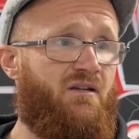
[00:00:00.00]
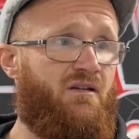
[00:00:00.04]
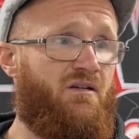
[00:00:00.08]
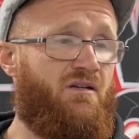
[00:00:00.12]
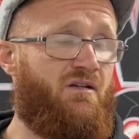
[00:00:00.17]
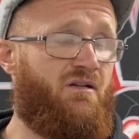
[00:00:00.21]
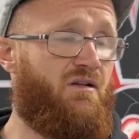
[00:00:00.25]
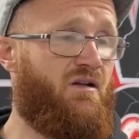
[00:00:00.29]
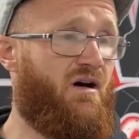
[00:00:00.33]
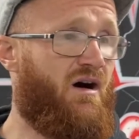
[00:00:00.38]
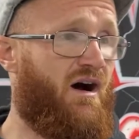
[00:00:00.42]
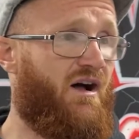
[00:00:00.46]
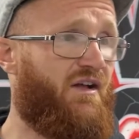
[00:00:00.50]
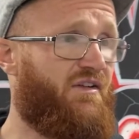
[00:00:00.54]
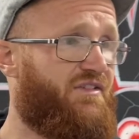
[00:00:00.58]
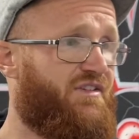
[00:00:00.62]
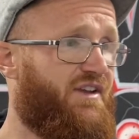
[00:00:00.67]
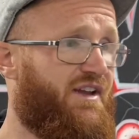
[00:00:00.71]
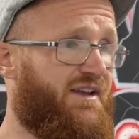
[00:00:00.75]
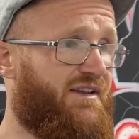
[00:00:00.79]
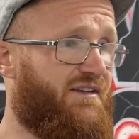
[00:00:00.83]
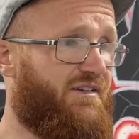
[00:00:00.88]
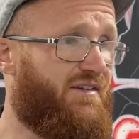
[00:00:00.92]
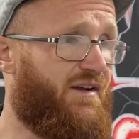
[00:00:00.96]
Like I
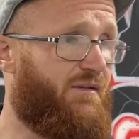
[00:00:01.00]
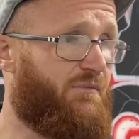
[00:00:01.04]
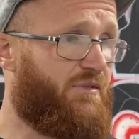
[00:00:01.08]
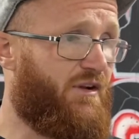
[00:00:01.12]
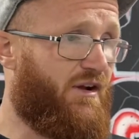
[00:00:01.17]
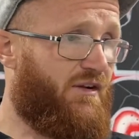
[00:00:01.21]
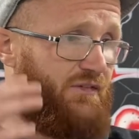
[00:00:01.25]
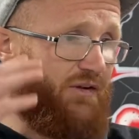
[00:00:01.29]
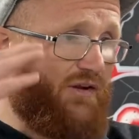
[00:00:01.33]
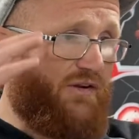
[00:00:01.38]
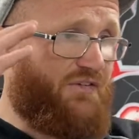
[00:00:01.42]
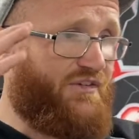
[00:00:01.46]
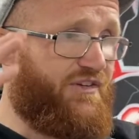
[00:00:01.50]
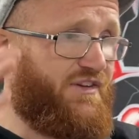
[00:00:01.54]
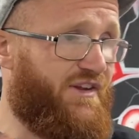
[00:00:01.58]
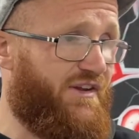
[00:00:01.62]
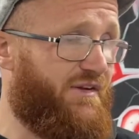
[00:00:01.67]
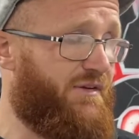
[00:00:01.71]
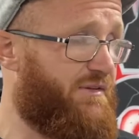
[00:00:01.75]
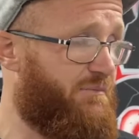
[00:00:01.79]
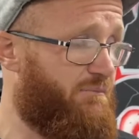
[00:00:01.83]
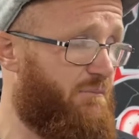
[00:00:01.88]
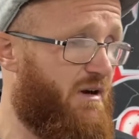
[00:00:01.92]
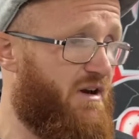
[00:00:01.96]
said, sometimes I'd see
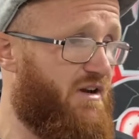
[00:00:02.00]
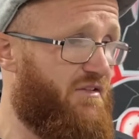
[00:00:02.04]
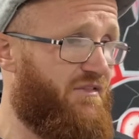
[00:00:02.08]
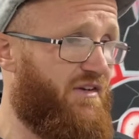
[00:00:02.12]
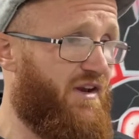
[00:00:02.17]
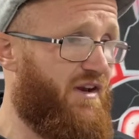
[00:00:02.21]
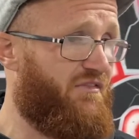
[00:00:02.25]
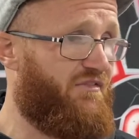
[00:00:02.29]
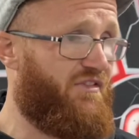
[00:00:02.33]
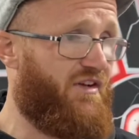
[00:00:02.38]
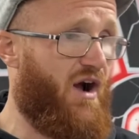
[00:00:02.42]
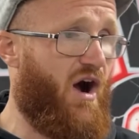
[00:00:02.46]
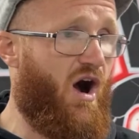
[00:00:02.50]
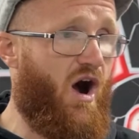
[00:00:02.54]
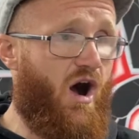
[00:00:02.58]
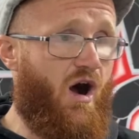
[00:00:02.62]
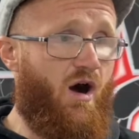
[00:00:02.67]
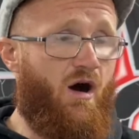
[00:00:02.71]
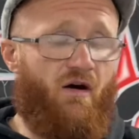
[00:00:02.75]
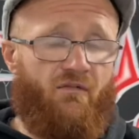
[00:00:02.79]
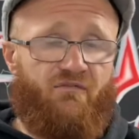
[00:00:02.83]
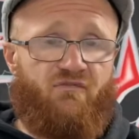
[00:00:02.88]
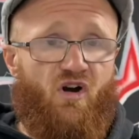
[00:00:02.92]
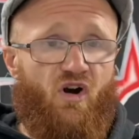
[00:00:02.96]
us move and I'd think,
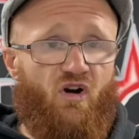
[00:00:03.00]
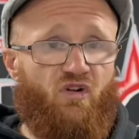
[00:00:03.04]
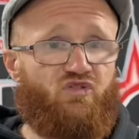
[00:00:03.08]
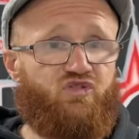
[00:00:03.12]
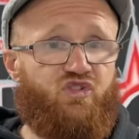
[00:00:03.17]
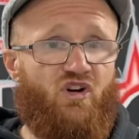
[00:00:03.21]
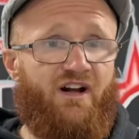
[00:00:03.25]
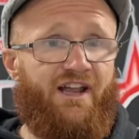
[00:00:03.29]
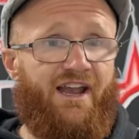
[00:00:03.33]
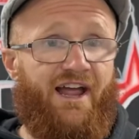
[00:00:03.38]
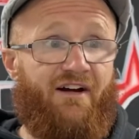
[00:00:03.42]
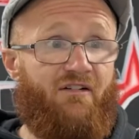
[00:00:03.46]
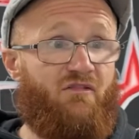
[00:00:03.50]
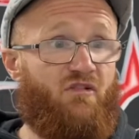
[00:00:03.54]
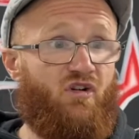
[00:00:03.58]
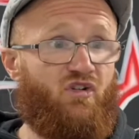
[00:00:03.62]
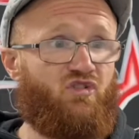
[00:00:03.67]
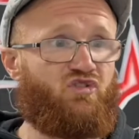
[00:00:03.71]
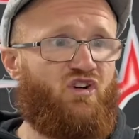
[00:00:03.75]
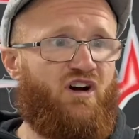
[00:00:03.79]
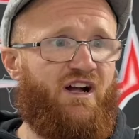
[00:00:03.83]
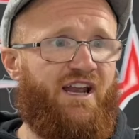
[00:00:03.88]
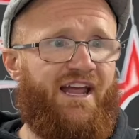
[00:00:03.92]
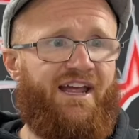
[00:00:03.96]
oh, I've got to try
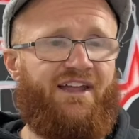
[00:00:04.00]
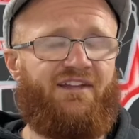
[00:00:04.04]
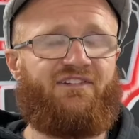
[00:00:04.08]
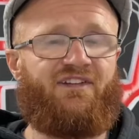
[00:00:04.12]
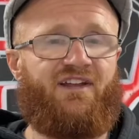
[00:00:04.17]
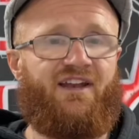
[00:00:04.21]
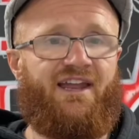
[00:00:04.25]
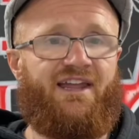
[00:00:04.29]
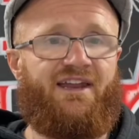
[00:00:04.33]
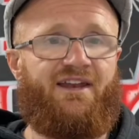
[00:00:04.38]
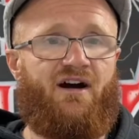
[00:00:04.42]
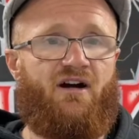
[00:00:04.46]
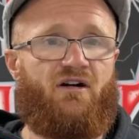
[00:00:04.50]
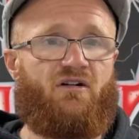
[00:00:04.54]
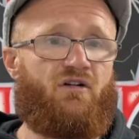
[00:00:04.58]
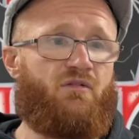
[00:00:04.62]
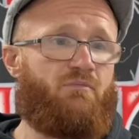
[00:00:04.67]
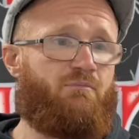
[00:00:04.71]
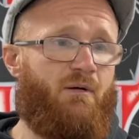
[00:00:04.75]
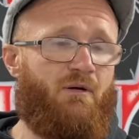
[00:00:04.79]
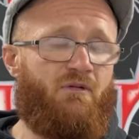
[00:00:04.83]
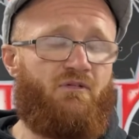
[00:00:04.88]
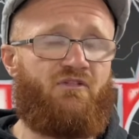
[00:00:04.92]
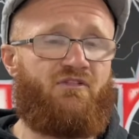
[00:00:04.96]
that. So then I
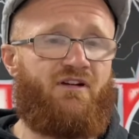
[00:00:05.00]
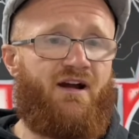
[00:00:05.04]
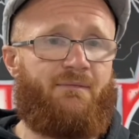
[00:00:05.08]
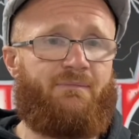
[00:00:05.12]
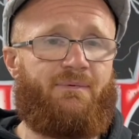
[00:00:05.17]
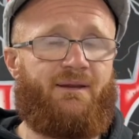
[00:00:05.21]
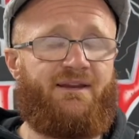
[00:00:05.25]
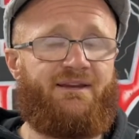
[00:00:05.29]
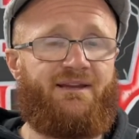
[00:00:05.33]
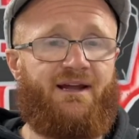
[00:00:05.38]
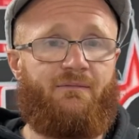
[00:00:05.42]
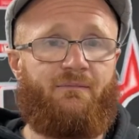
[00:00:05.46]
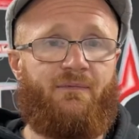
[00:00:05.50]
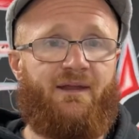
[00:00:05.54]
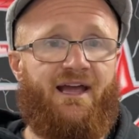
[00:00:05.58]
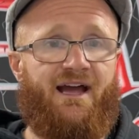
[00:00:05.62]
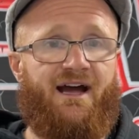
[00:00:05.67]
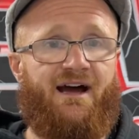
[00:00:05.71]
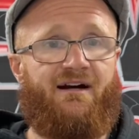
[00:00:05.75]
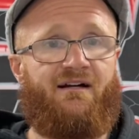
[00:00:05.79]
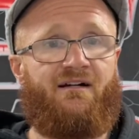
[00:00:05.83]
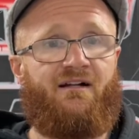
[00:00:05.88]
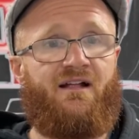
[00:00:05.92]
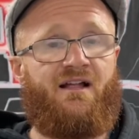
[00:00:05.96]
could pull the grappling dummy
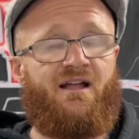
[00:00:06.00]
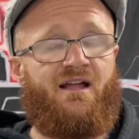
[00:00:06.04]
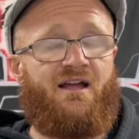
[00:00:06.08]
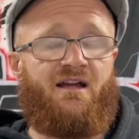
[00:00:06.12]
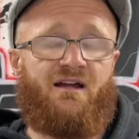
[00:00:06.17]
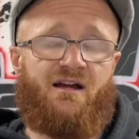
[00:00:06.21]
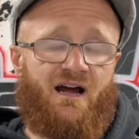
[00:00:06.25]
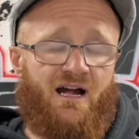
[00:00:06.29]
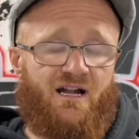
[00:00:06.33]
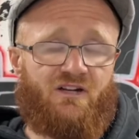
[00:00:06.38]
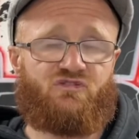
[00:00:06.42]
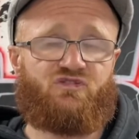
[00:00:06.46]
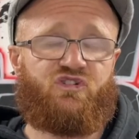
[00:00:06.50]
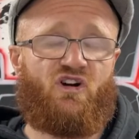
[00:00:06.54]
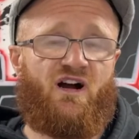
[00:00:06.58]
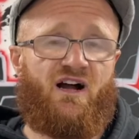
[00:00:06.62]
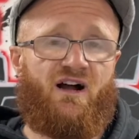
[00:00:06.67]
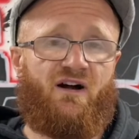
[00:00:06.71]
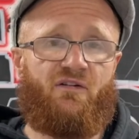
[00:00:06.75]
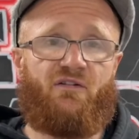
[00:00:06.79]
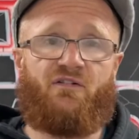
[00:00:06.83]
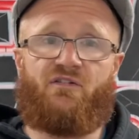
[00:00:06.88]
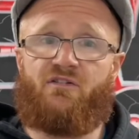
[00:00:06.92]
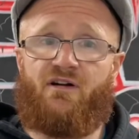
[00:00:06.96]
out and try
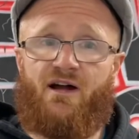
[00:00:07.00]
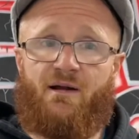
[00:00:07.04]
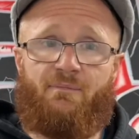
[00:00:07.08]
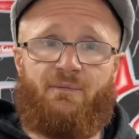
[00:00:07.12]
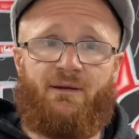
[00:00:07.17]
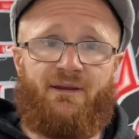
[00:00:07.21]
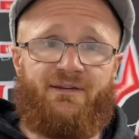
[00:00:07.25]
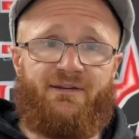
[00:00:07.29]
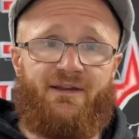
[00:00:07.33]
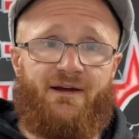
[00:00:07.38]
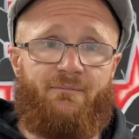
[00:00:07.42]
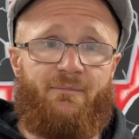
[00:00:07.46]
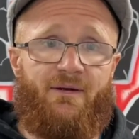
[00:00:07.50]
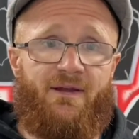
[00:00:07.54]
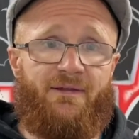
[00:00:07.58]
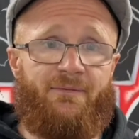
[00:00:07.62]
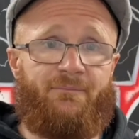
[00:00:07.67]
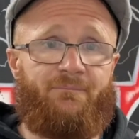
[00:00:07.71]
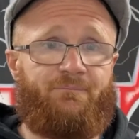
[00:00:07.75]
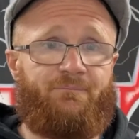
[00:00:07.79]
it on the grappling dummy.